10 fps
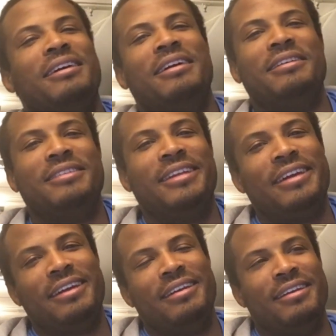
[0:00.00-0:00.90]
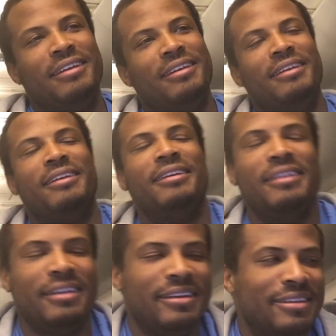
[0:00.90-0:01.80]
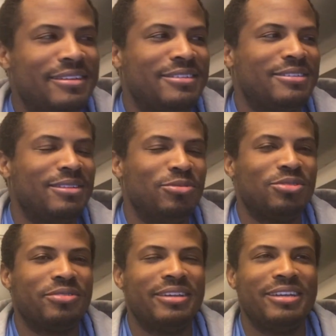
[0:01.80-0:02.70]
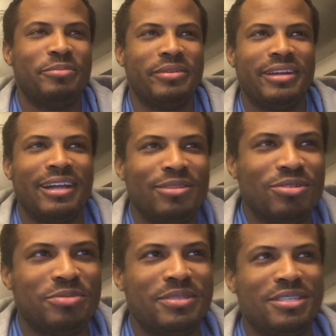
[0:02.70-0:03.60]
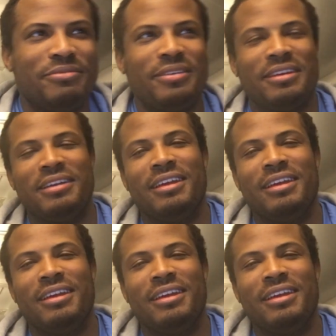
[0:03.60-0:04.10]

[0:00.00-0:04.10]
and today is Lewis related but not Lewis specific.